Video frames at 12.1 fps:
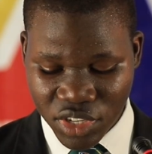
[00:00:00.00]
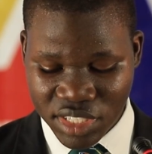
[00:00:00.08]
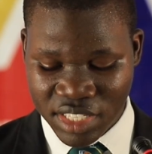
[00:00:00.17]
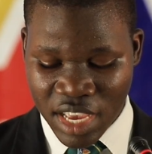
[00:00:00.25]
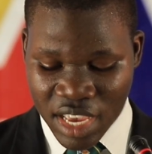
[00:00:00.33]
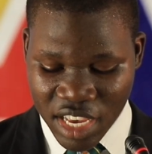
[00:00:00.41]

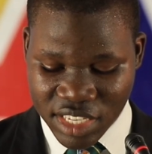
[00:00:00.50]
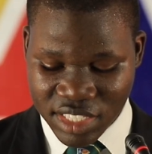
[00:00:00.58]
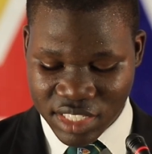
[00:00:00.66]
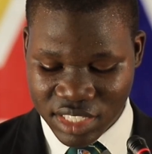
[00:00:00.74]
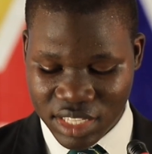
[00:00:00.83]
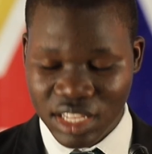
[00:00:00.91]
points.
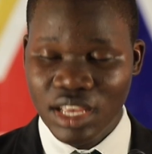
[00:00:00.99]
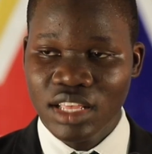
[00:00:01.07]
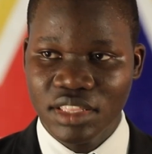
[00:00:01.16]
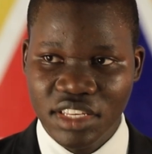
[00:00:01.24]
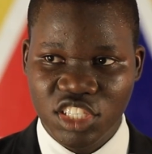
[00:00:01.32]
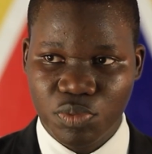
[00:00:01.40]
Hence,
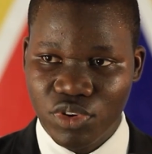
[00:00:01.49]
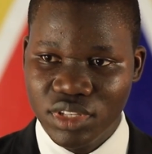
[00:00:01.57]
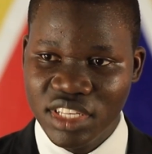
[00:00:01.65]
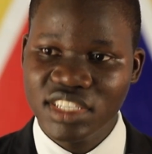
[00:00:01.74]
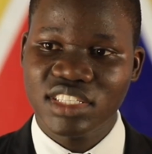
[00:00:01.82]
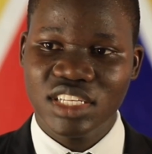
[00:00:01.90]
this
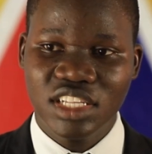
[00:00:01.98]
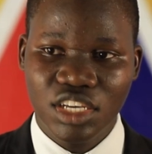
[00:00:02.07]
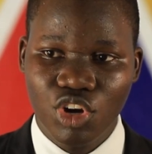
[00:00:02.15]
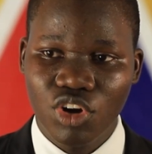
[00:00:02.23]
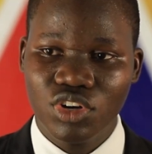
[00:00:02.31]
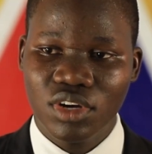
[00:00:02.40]

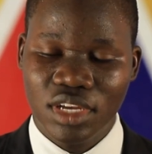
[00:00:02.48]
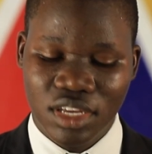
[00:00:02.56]
illegal